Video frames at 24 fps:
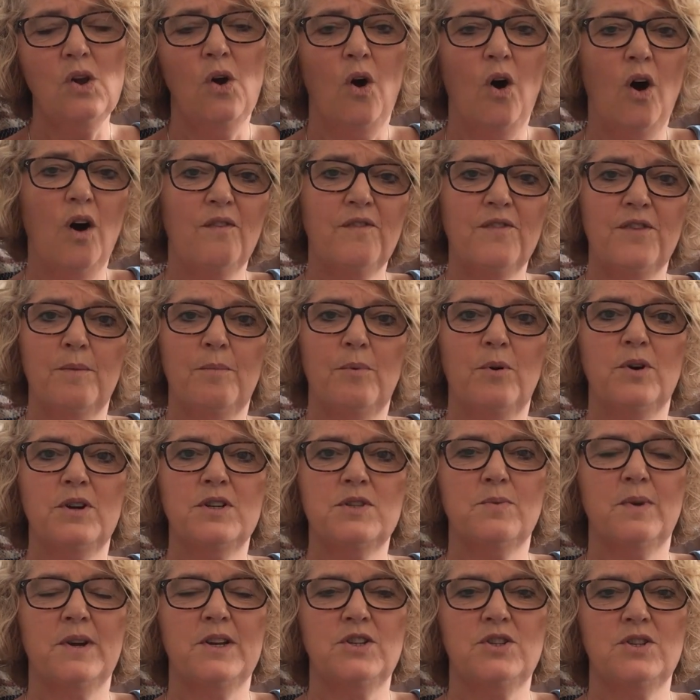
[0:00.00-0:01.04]
Off the
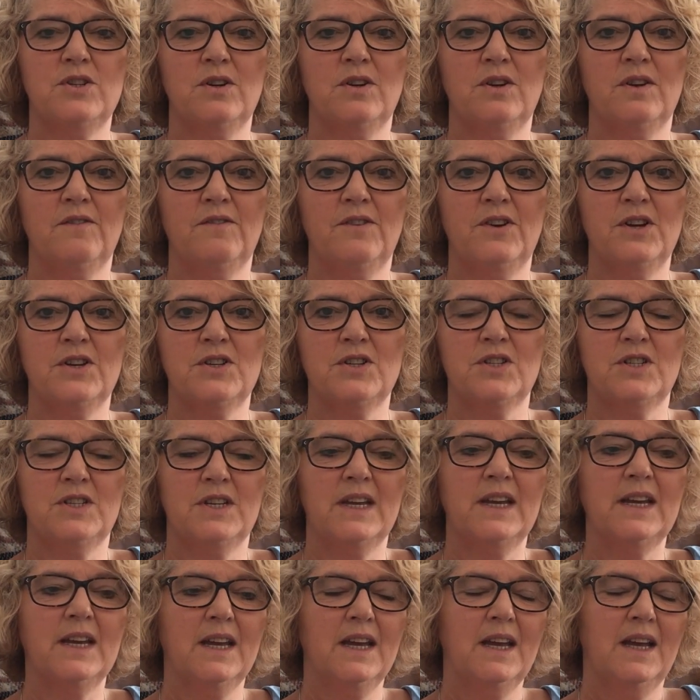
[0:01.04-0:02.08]
boys went to
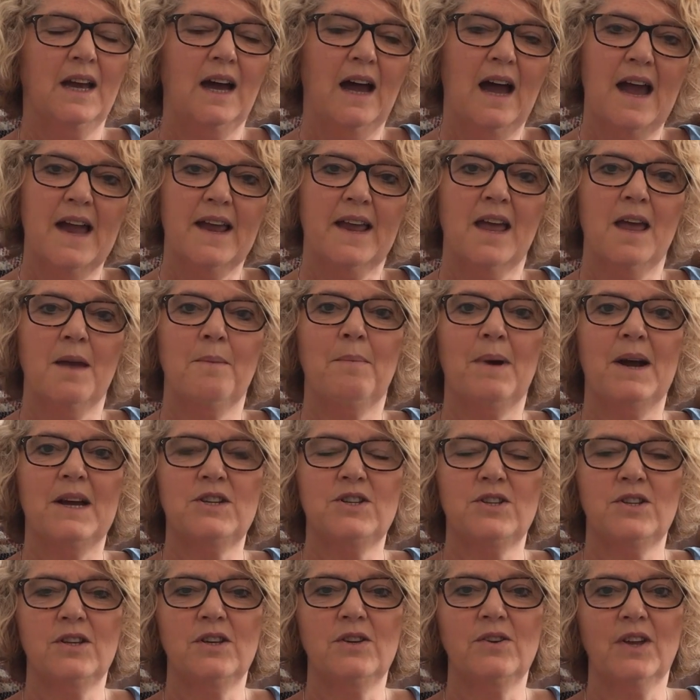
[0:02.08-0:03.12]
university, I came back
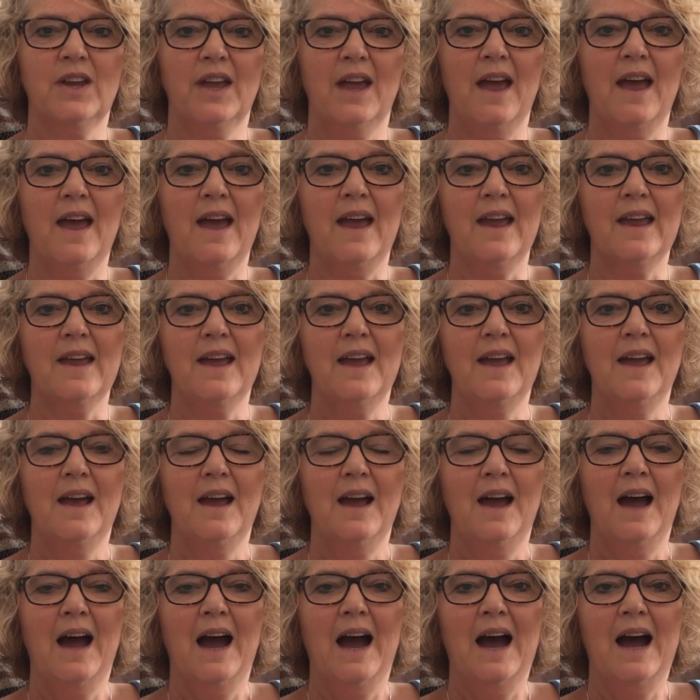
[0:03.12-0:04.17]
to the UK,
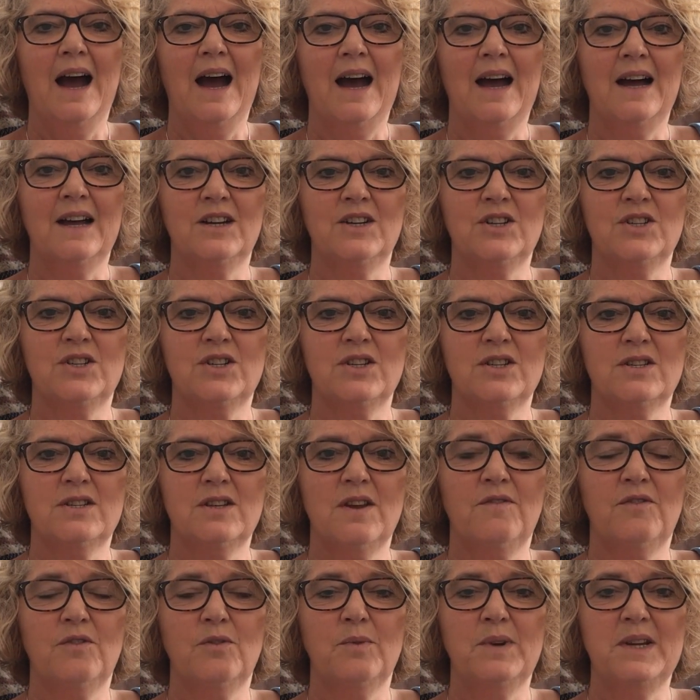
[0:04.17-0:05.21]
and
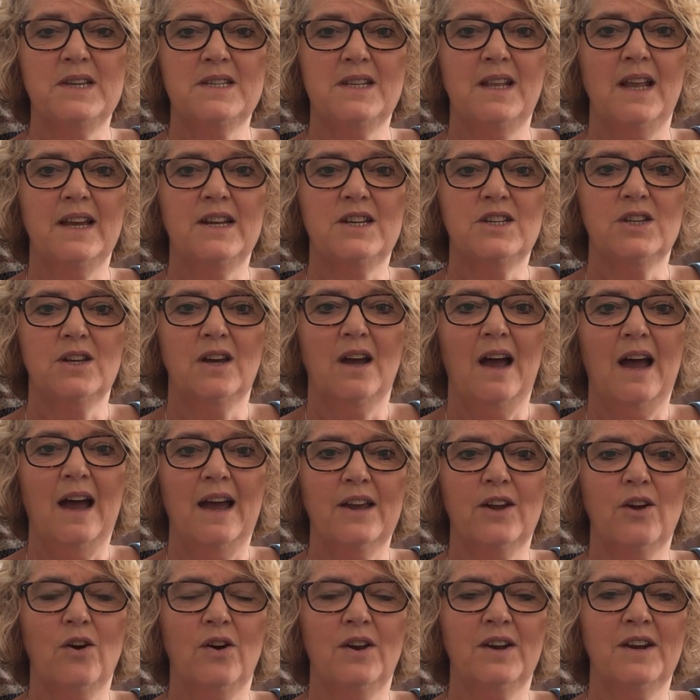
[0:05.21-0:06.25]
several weeks later I
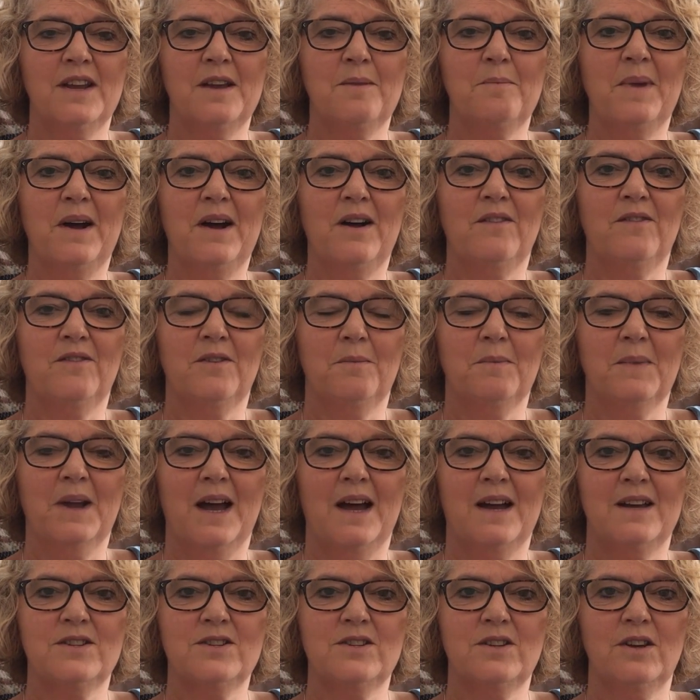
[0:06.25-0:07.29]
got an email from
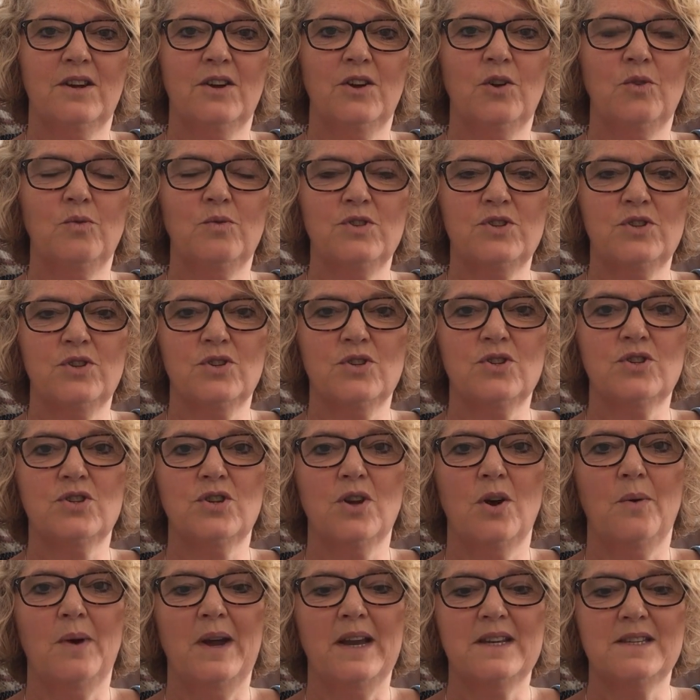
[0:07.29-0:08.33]
Kasa, who was just
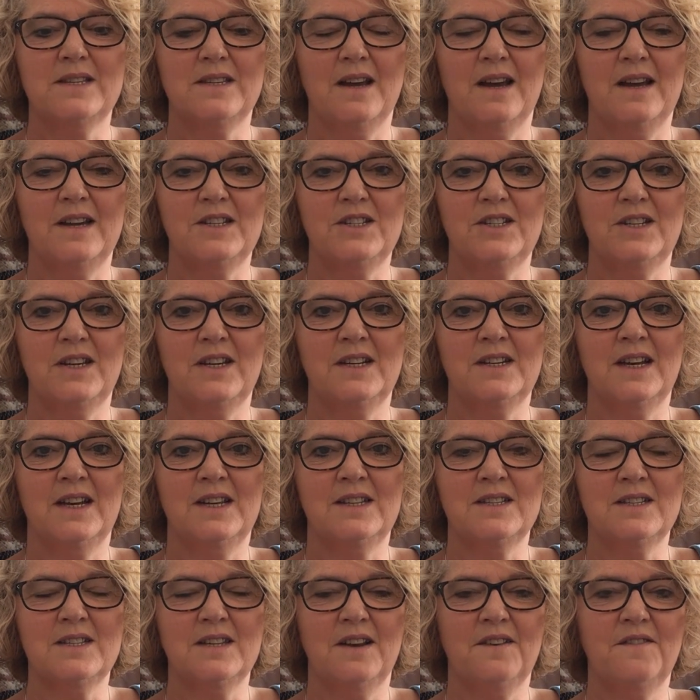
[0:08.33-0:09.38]
so excited
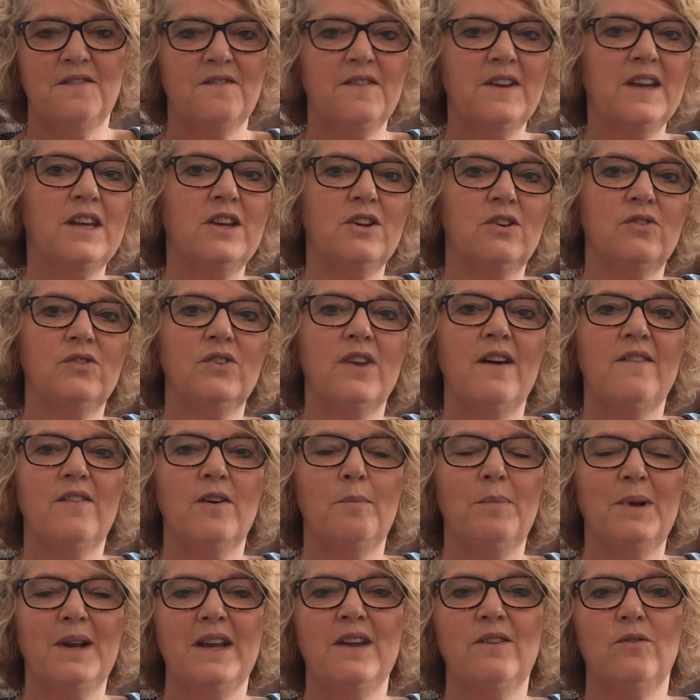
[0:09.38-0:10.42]
and said, Fee, you'll never
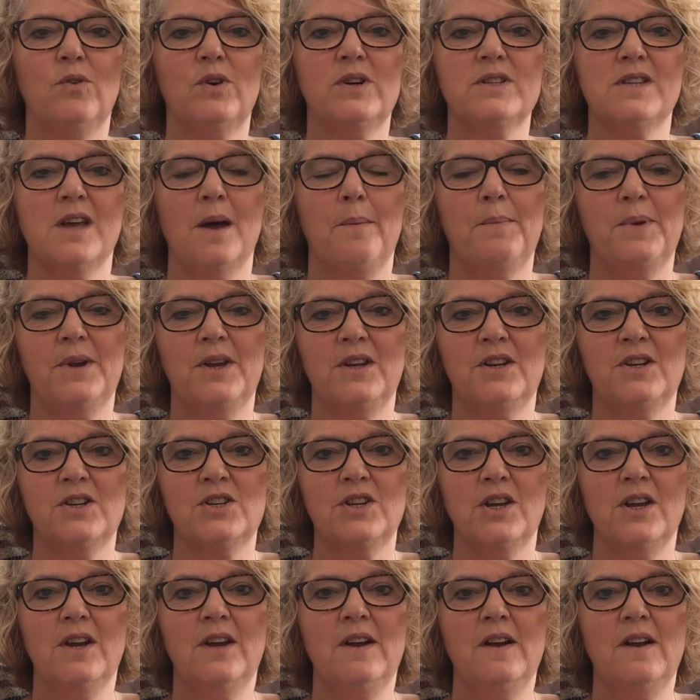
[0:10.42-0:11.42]
believe what's happened.